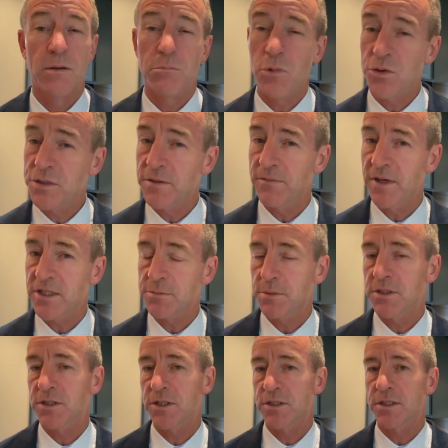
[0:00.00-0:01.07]
Most
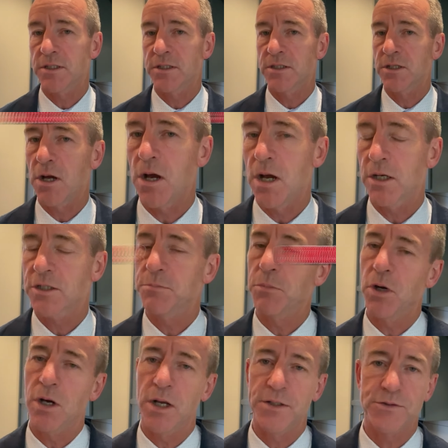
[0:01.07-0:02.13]
investments such as stocks,
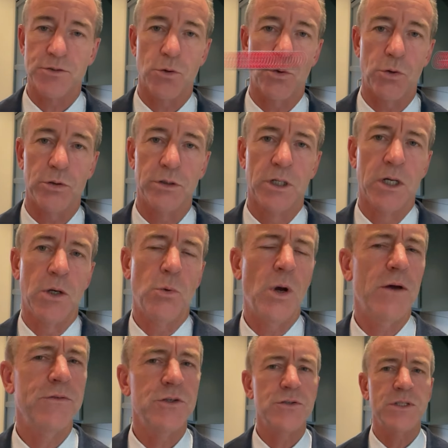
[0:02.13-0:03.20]
bonds, gold will
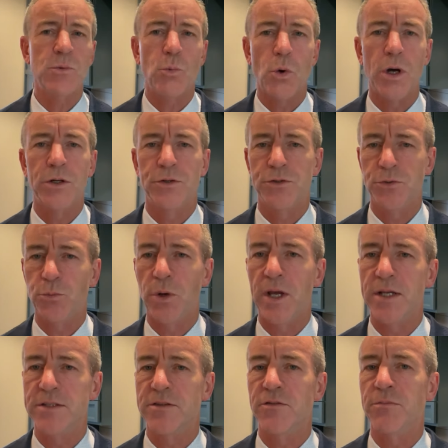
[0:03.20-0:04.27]
have usually 1 or 2
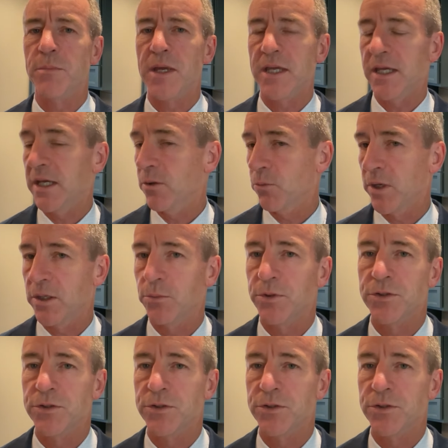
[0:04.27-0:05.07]
ways of making a rate of